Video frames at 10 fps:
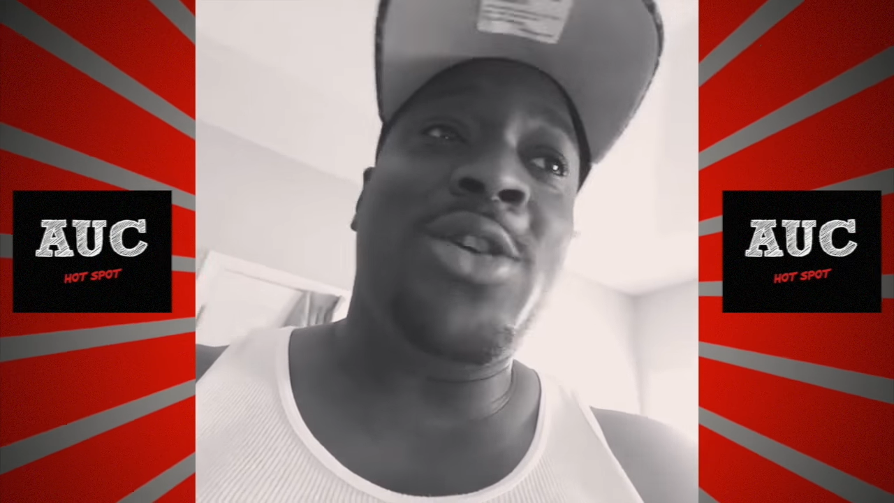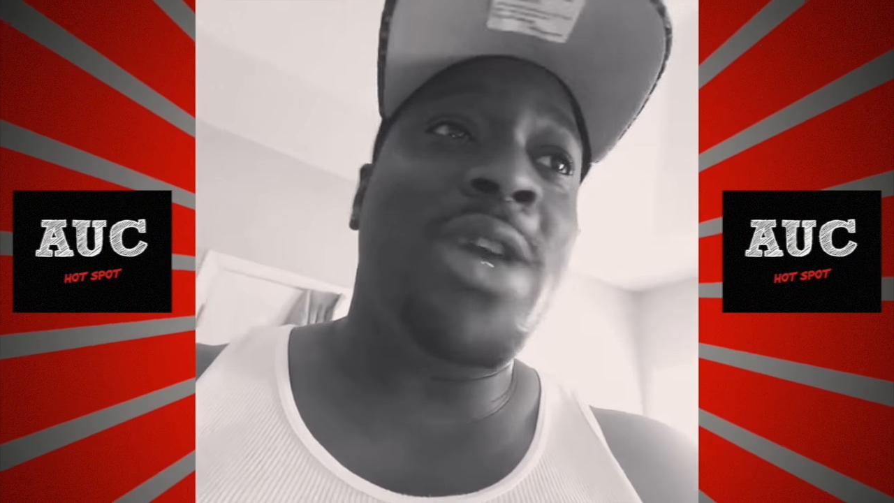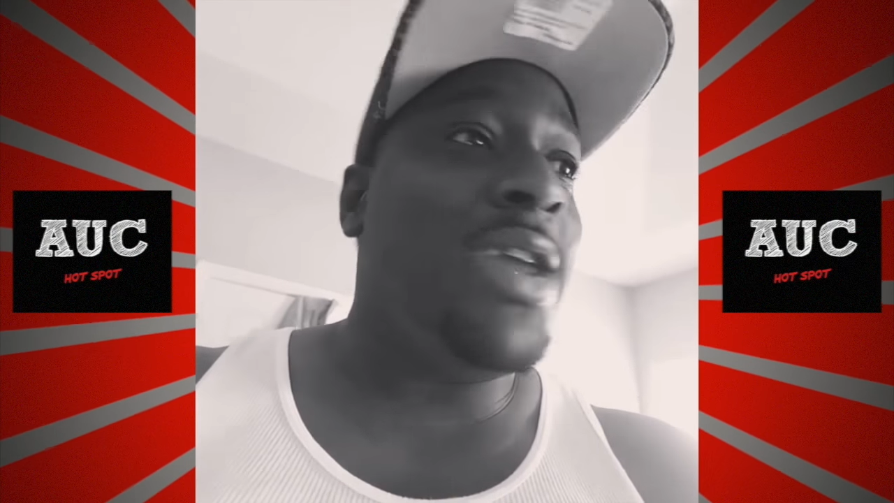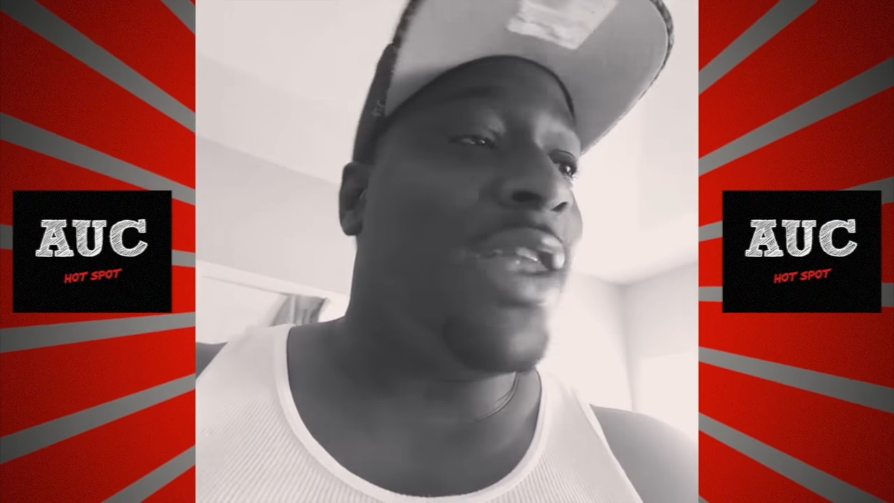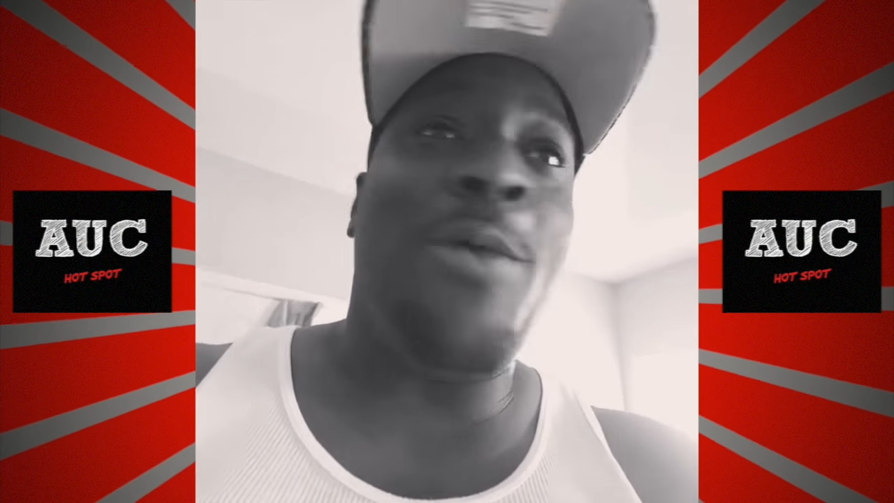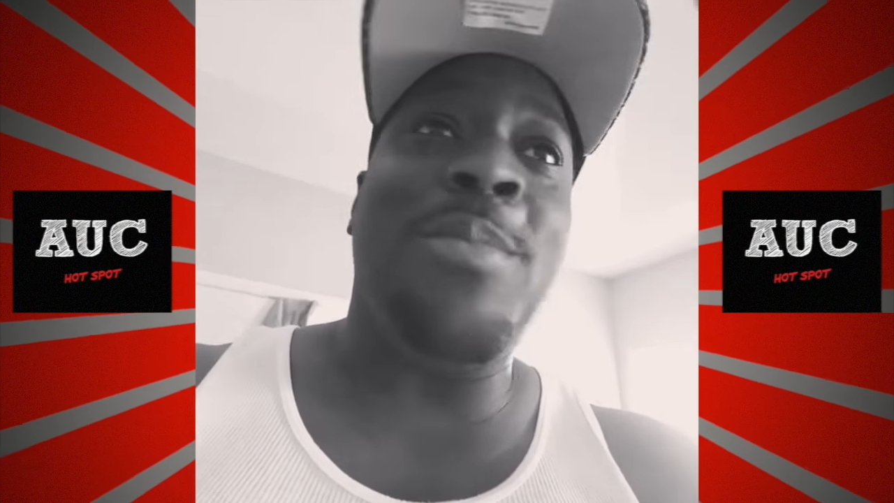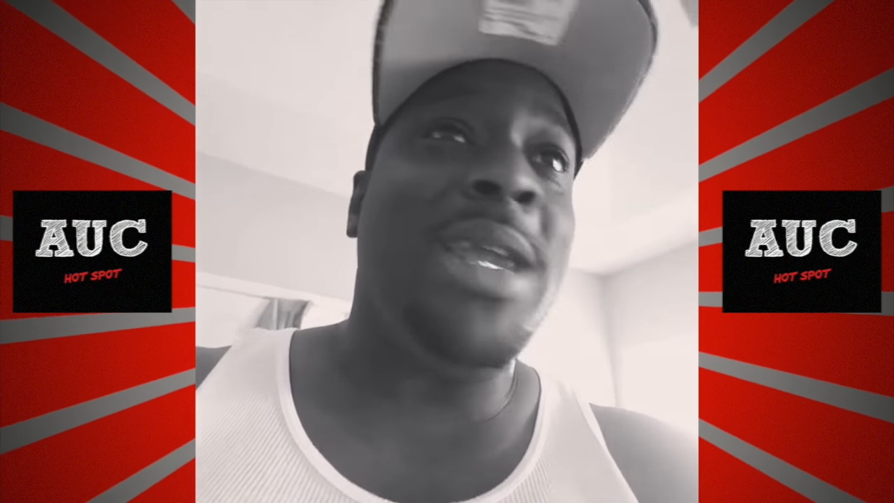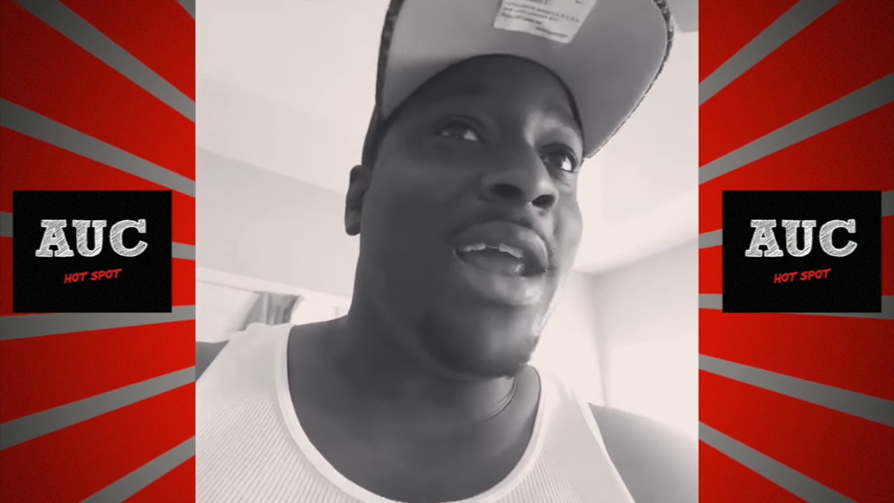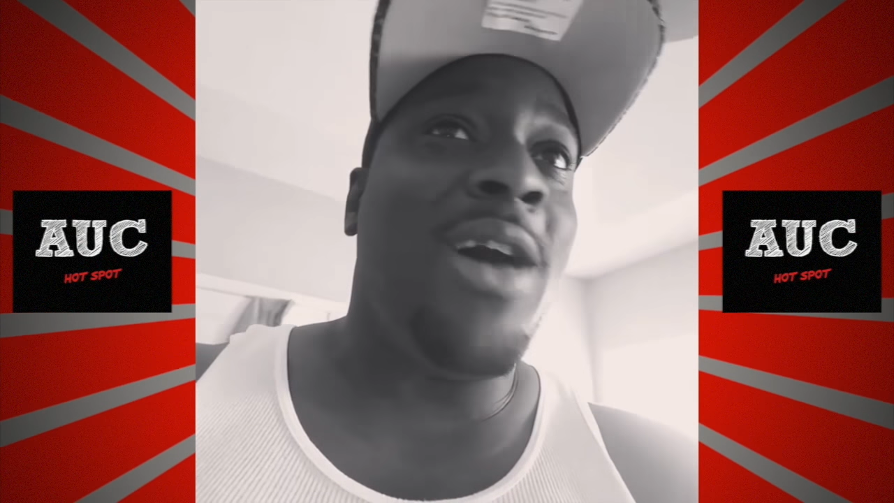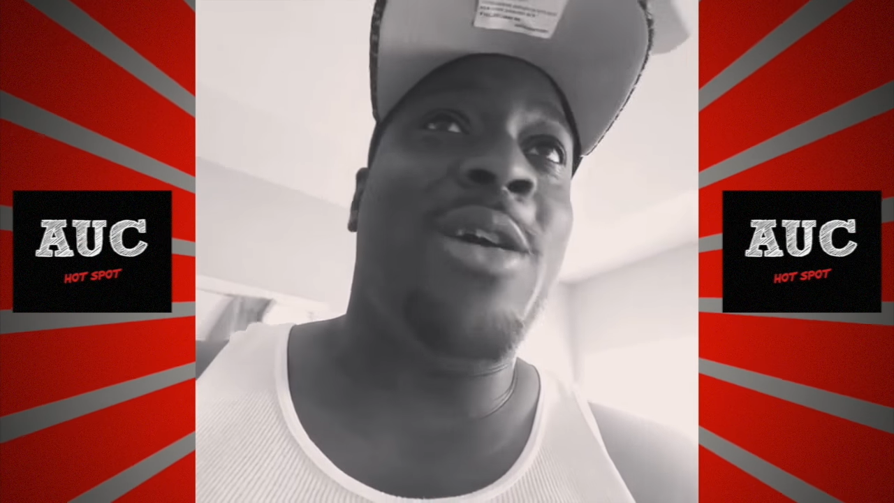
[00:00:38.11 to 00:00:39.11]
He don't be
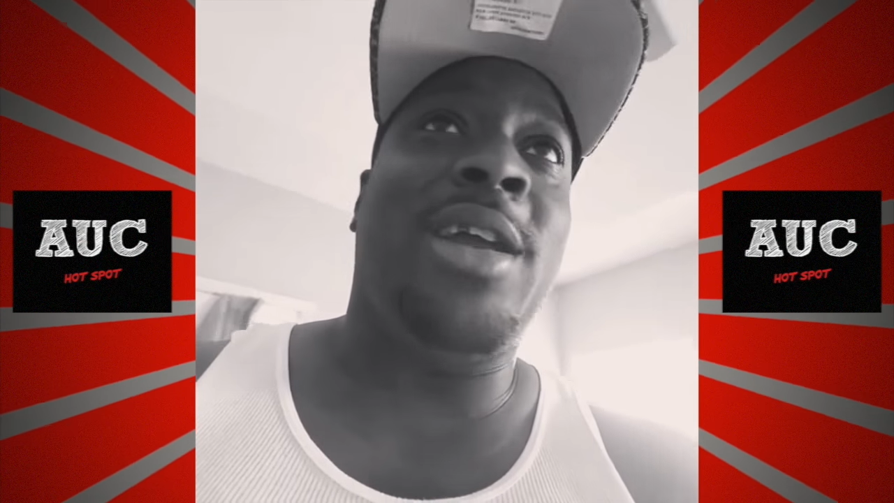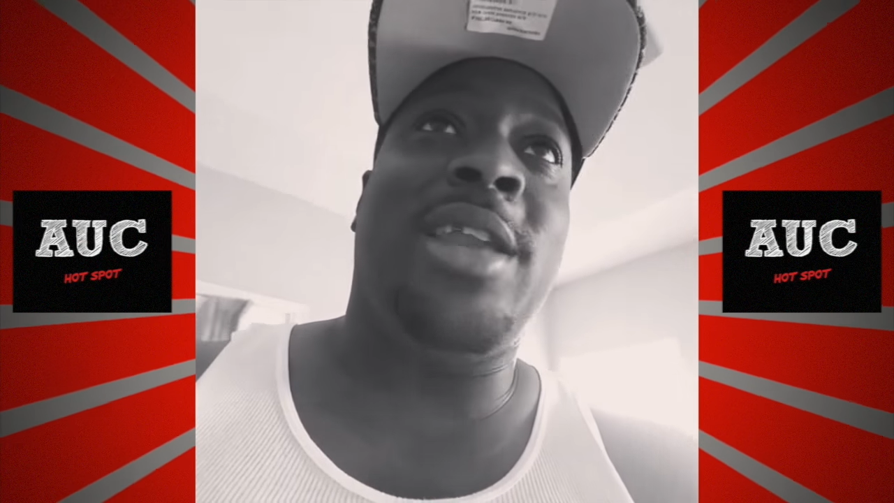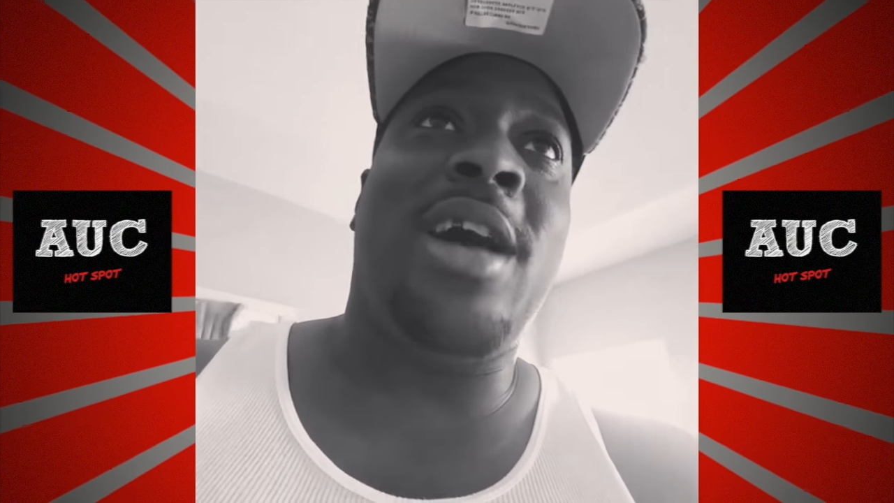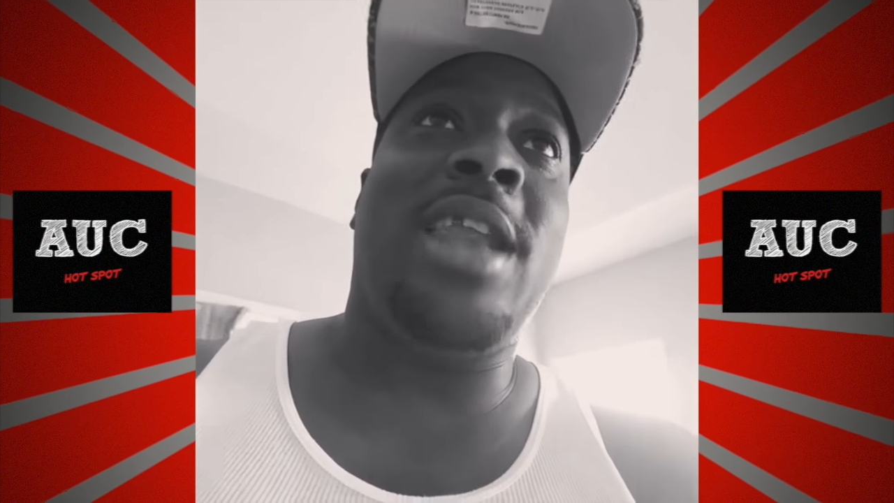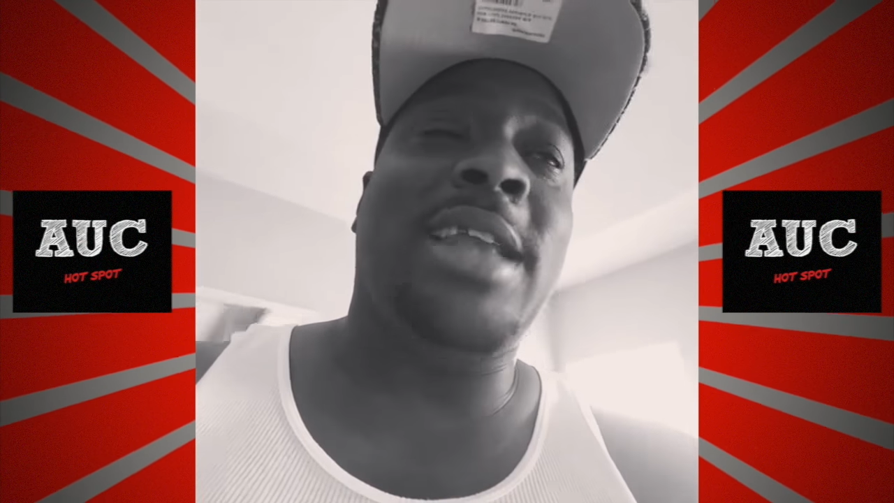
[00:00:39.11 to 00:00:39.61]
knowing, dog.